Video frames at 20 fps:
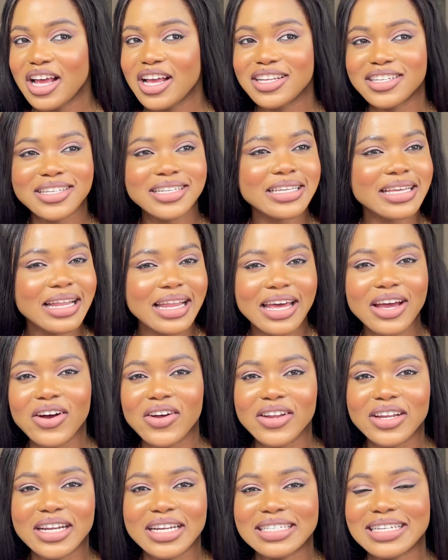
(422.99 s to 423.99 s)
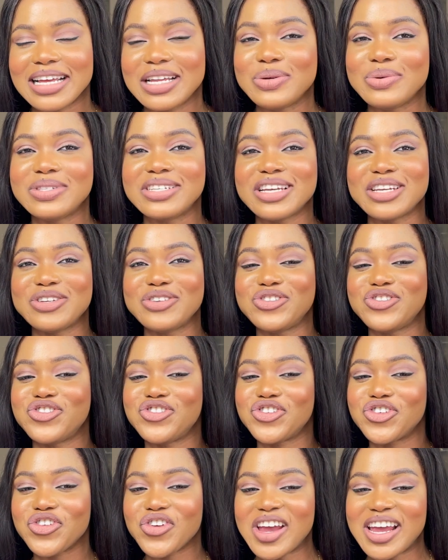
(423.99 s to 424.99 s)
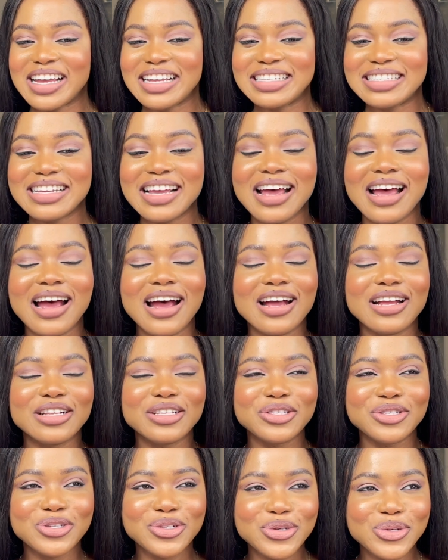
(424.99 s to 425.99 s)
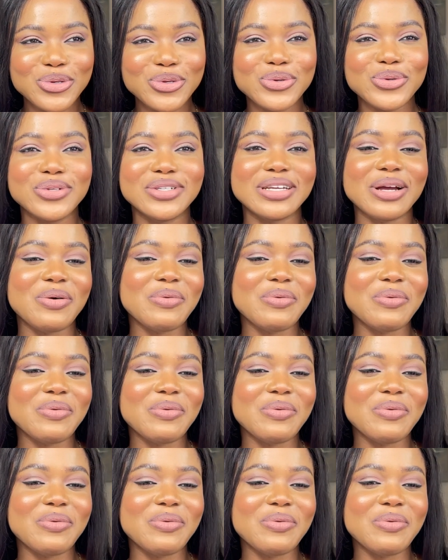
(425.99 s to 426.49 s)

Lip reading: Just click on it and it will take you straight to their